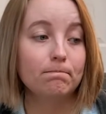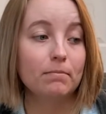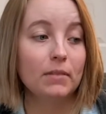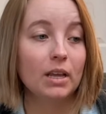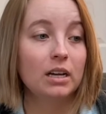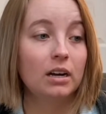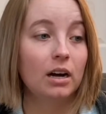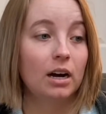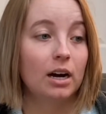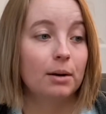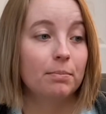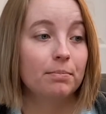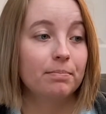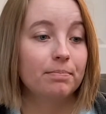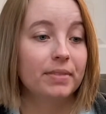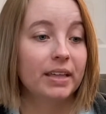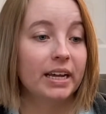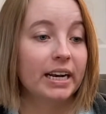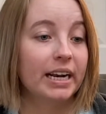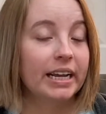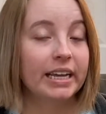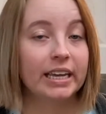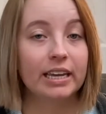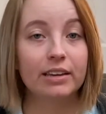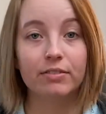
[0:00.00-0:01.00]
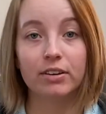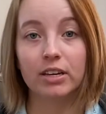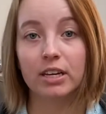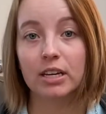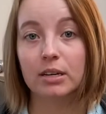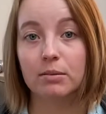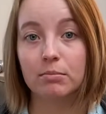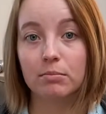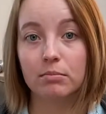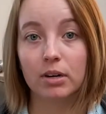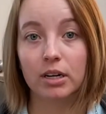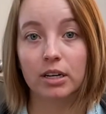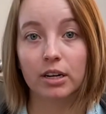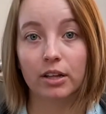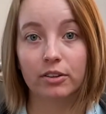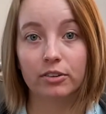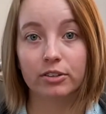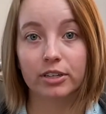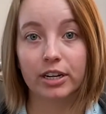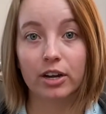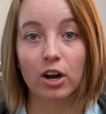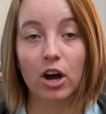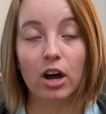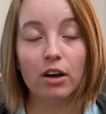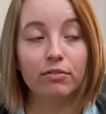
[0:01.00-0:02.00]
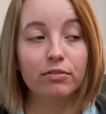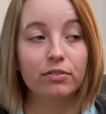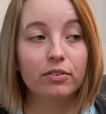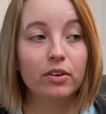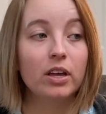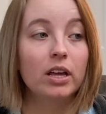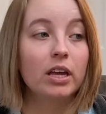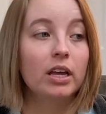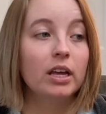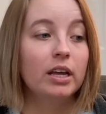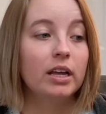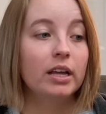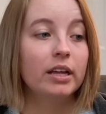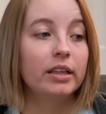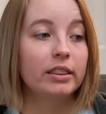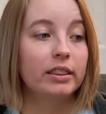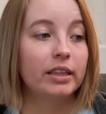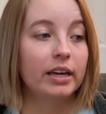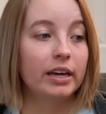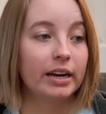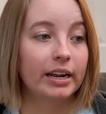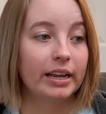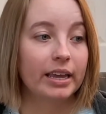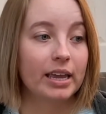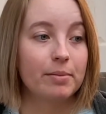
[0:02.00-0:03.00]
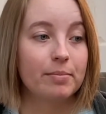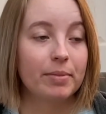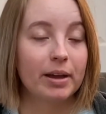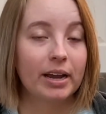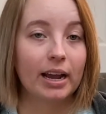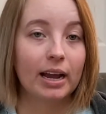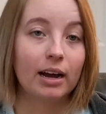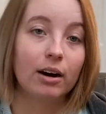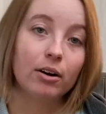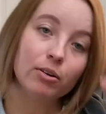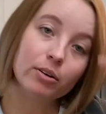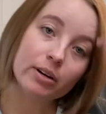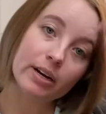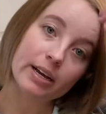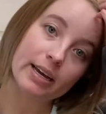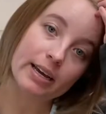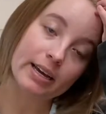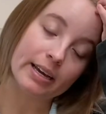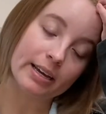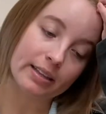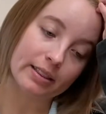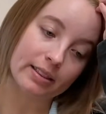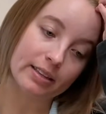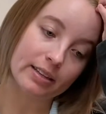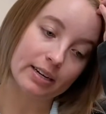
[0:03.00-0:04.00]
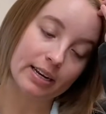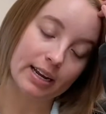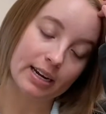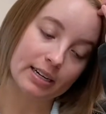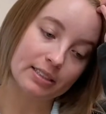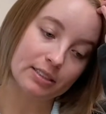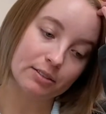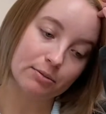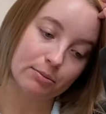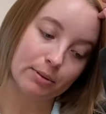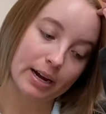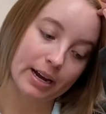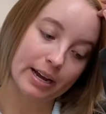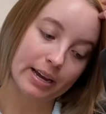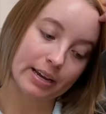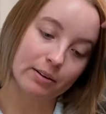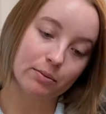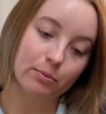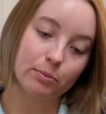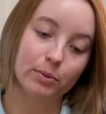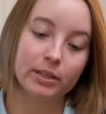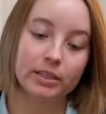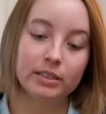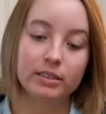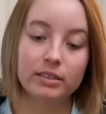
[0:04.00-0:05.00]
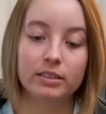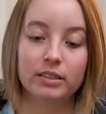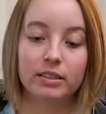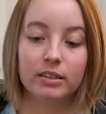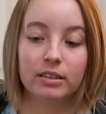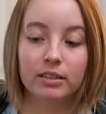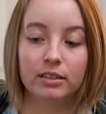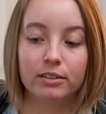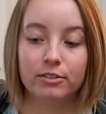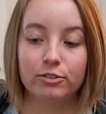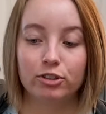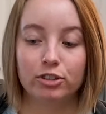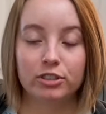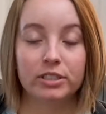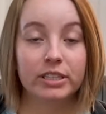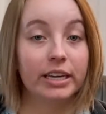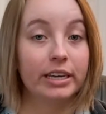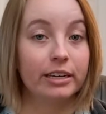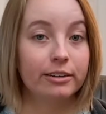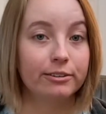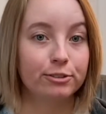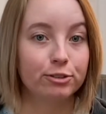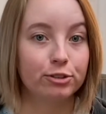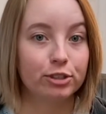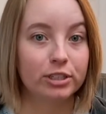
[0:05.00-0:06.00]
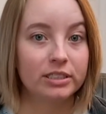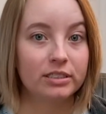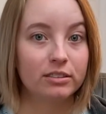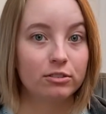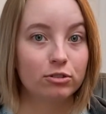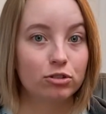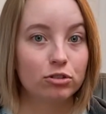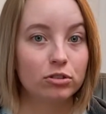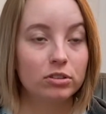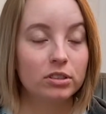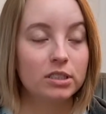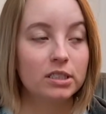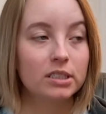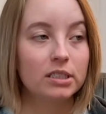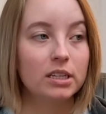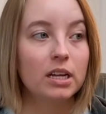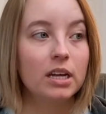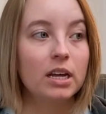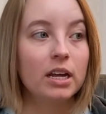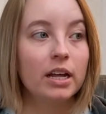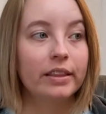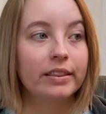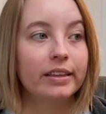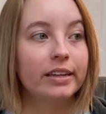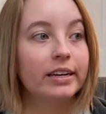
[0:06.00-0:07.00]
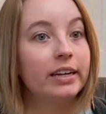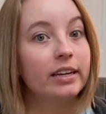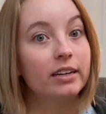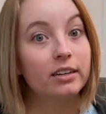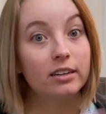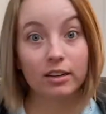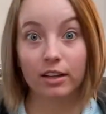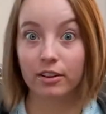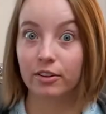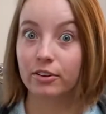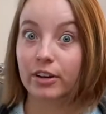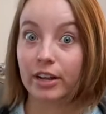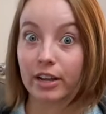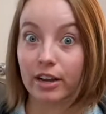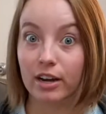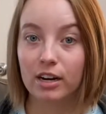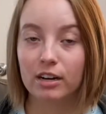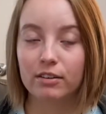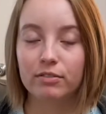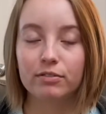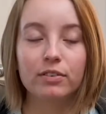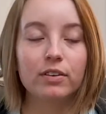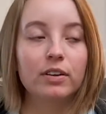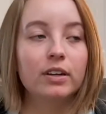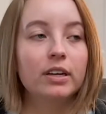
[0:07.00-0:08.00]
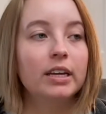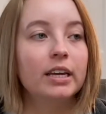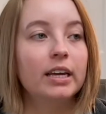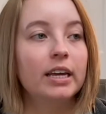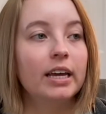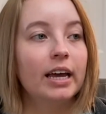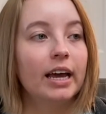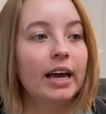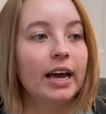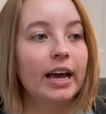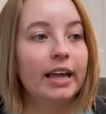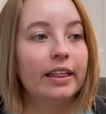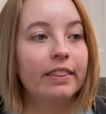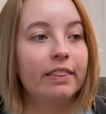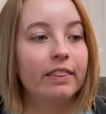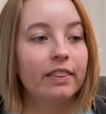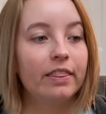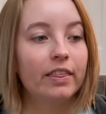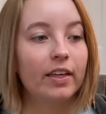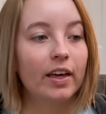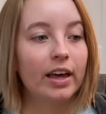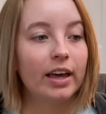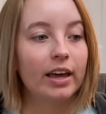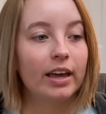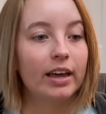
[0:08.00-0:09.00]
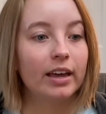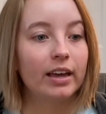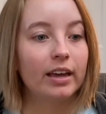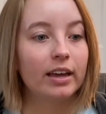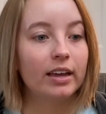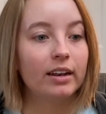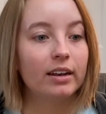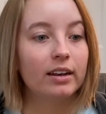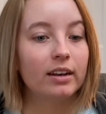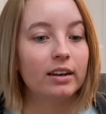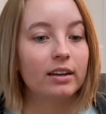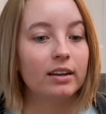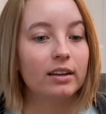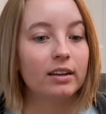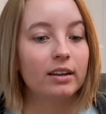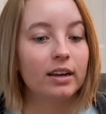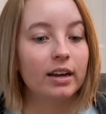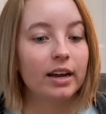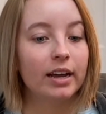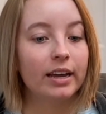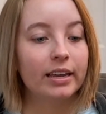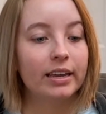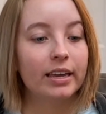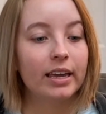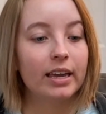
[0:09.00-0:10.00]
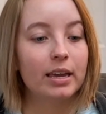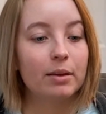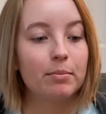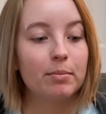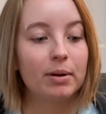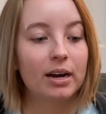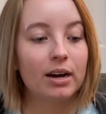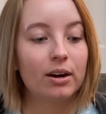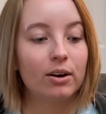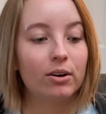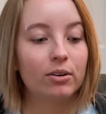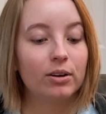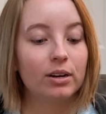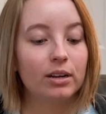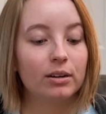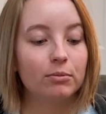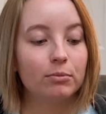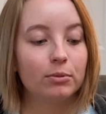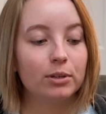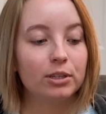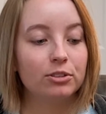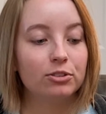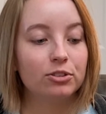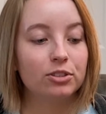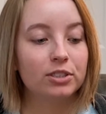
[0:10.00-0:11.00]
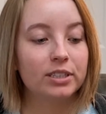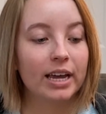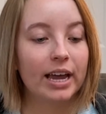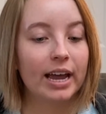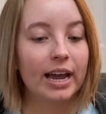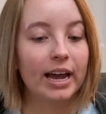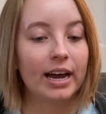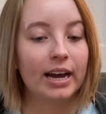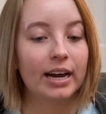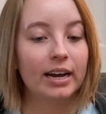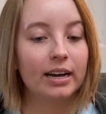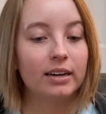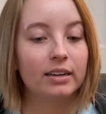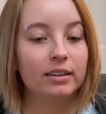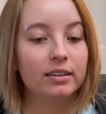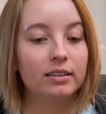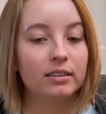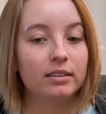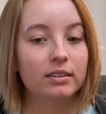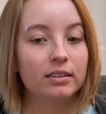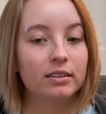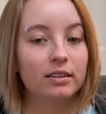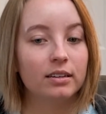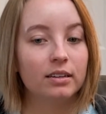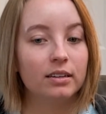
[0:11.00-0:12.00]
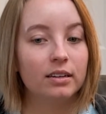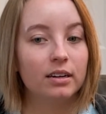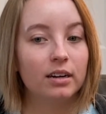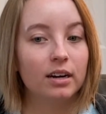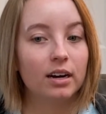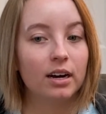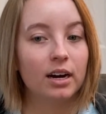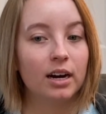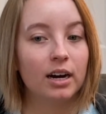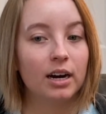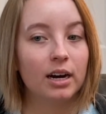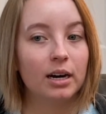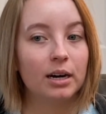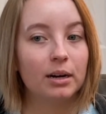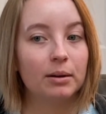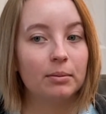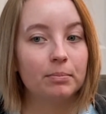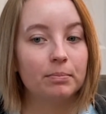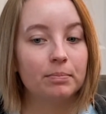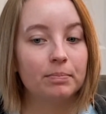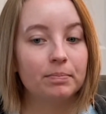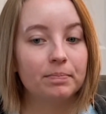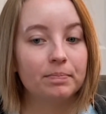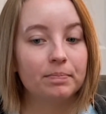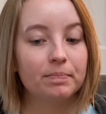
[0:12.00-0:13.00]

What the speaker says: Then I gave him another day off. Then I came back out and the next ride we did just canter transitions. Then he had another day off. And then I came out and we just had a